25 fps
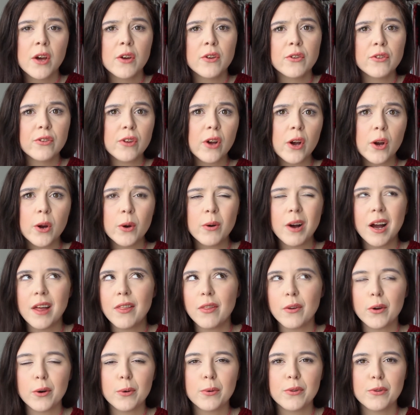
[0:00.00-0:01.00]
so I
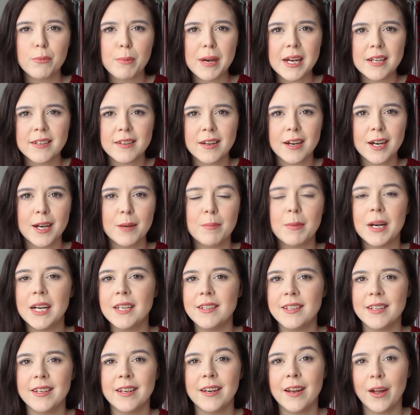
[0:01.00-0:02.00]
thought it was about time I
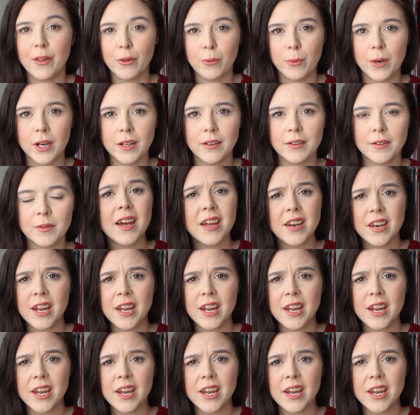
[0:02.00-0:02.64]
did another one.